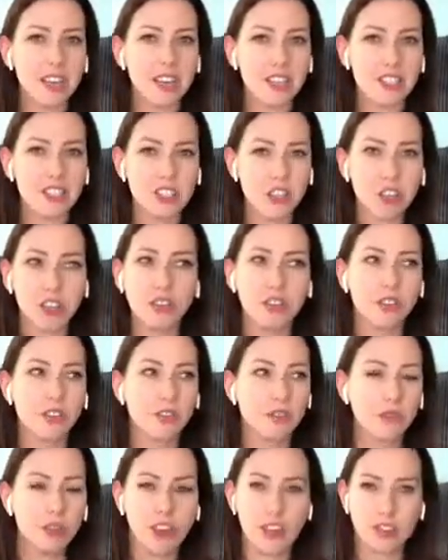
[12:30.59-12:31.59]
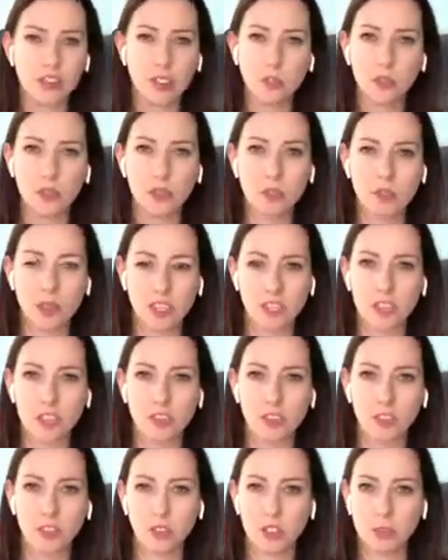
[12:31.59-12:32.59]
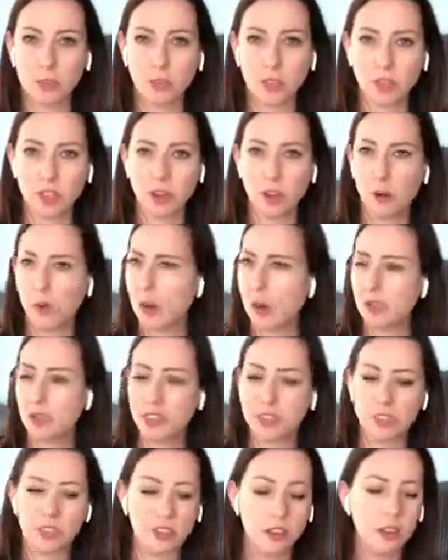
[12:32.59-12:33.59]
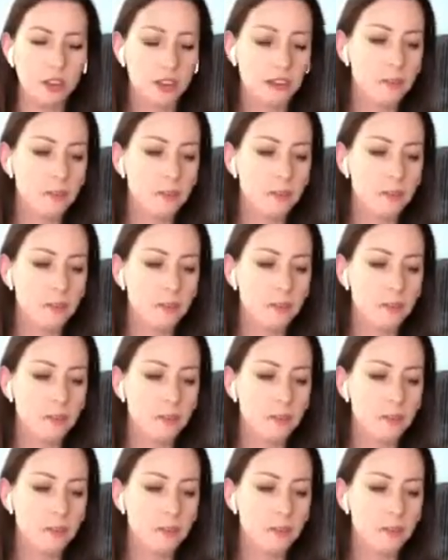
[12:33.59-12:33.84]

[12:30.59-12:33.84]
I don't actually want the mansion or the sports car or whatever. So,